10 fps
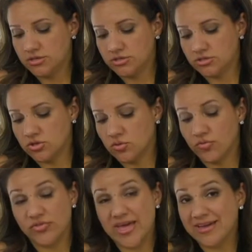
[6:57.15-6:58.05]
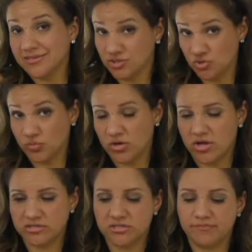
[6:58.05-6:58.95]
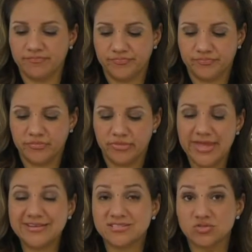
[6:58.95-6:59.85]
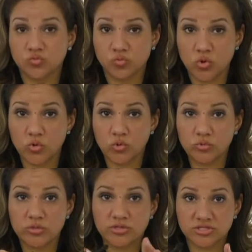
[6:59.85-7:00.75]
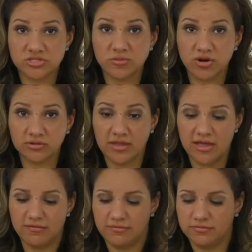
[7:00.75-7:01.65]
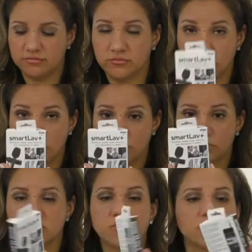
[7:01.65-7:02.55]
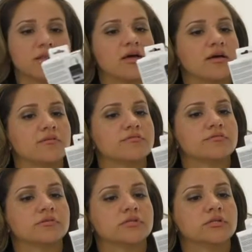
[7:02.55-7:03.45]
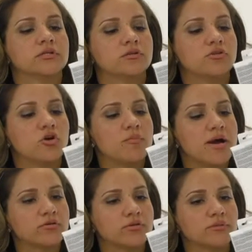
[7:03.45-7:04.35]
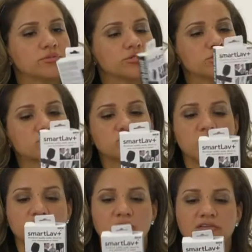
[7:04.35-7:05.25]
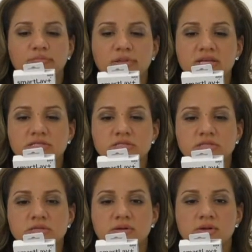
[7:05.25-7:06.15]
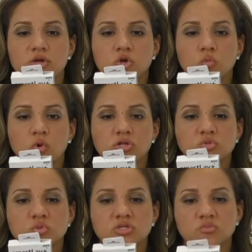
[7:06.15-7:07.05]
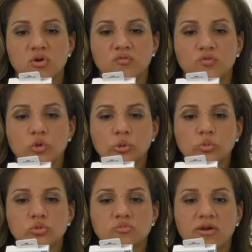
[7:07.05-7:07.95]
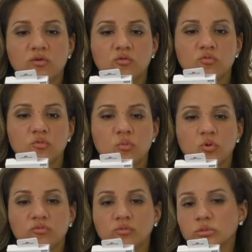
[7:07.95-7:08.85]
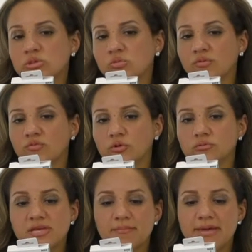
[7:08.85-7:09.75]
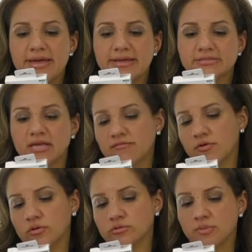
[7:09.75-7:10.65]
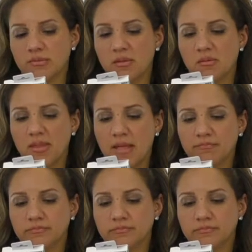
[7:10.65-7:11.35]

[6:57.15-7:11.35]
So that is super awesome. That is the Rode SmartLav. Rode SmartLav, no model number, just SmartLav Plus. Works with smartphones, microphone for portable smartphones, iPads, iPhones, blah, blah, blah, blah.